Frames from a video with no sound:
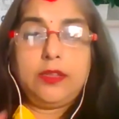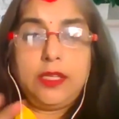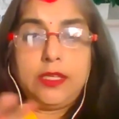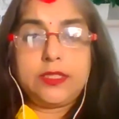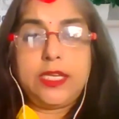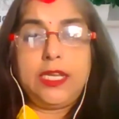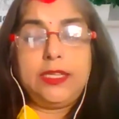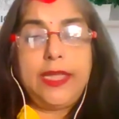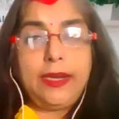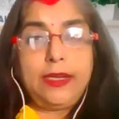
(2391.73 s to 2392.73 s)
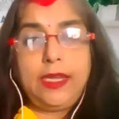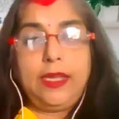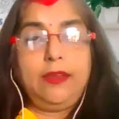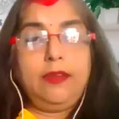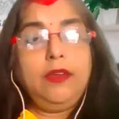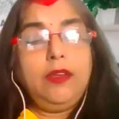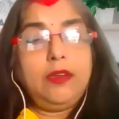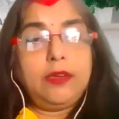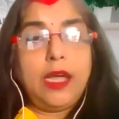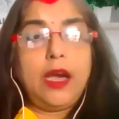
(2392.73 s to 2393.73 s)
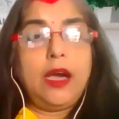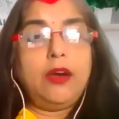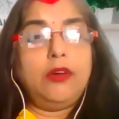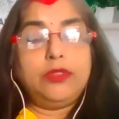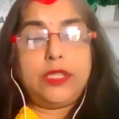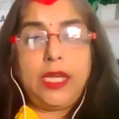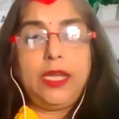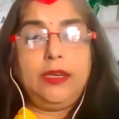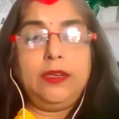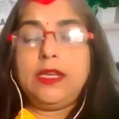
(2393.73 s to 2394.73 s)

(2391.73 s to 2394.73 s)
This day, that day, now, then.